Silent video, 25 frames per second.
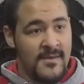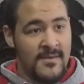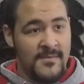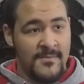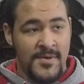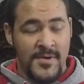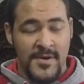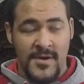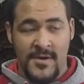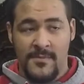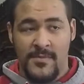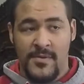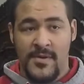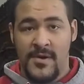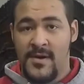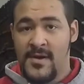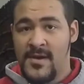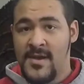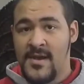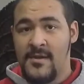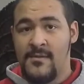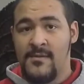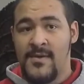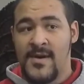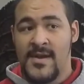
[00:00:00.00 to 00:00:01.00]

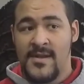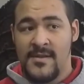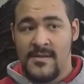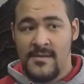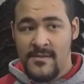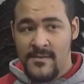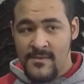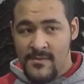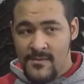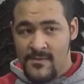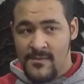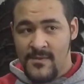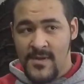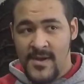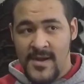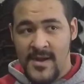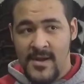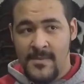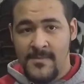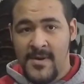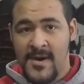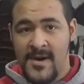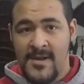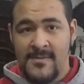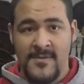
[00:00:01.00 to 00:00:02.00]
broadhead right in the
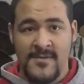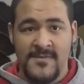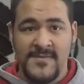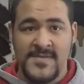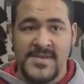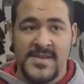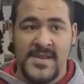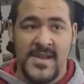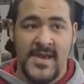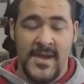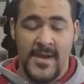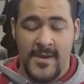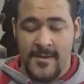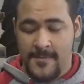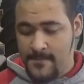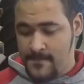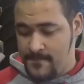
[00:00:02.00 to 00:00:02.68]
bottom of his neck.